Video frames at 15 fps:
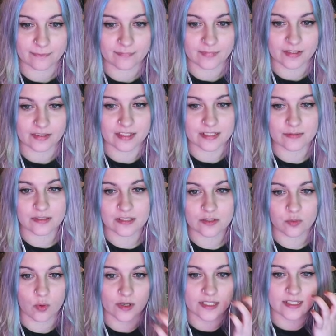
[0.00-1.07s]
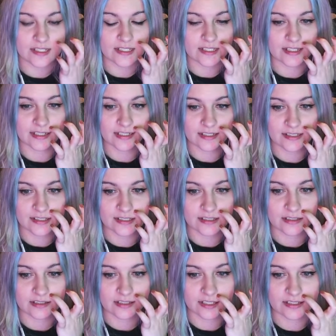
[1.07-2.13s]
This was 26
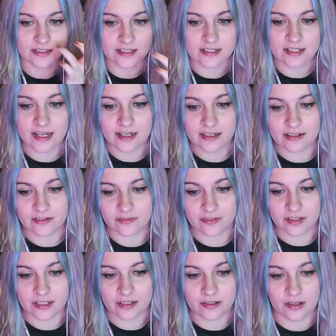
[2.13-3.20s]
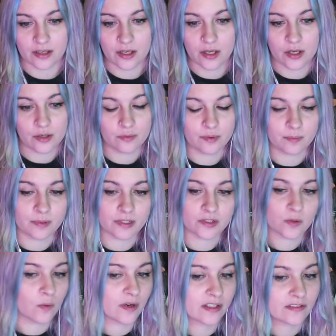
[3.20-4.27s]
consecutively. Would be
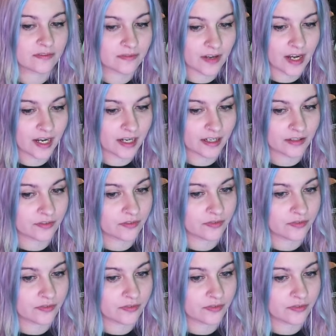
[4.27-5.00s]
25